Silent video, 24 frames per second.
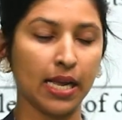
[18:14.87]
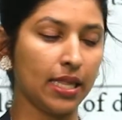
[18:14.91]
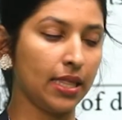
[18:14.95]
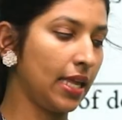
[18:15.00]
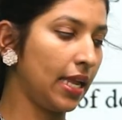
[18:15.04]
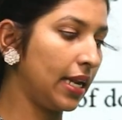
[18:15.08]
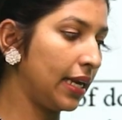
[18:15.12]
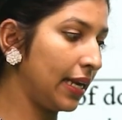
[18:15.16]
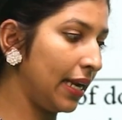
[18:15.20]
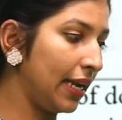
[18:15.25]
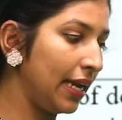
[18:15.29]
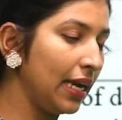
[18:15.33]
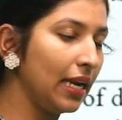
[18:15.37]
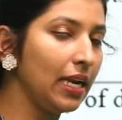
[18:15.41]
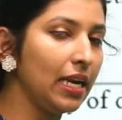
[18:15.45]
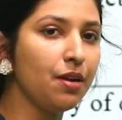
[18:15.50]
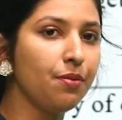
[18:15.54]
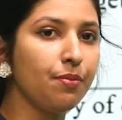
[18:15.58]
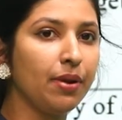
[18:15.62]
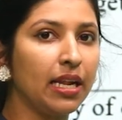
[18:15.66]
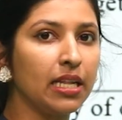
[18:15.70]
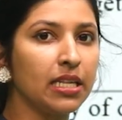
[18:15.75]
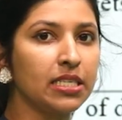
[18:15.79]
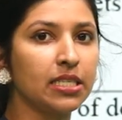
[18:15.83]
That clearly
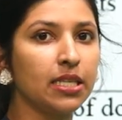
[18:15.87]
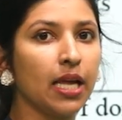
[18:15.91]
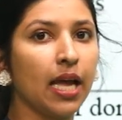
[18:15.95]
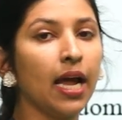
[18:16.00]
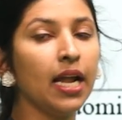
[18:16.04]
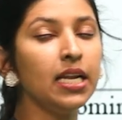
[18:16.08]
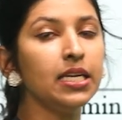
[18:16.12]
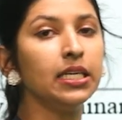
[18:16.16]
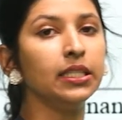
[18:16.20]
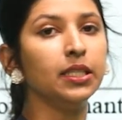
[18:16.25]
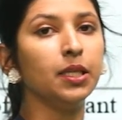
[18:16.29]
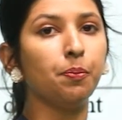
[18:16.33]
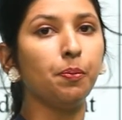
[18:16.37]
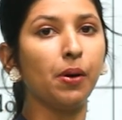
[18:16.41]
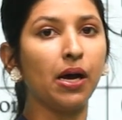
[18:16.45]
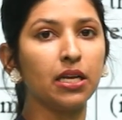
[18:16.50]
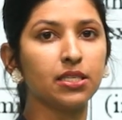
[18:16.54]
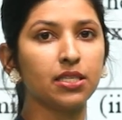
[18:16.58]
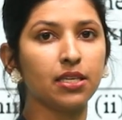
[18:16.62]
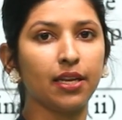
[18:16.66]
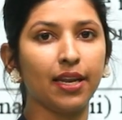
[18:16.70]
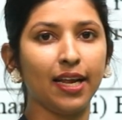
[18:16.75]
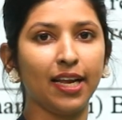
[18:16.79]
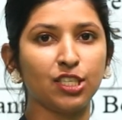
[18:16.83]
means that the
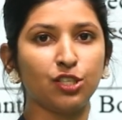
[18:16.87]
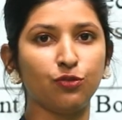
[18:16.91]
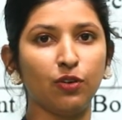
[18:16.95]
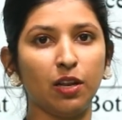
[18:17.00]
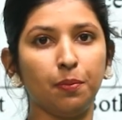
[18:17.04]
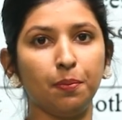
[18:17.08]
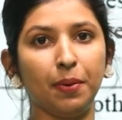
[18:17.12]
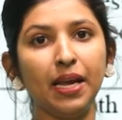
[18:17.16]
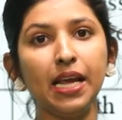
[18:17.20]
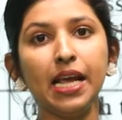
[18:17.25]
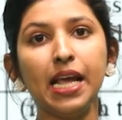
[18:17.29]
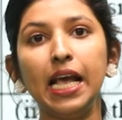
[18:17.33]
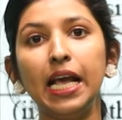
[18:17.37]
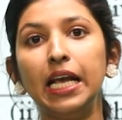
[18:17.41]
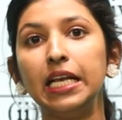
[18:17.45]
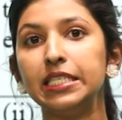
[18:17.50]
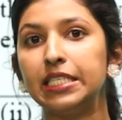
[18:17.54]
percentage will be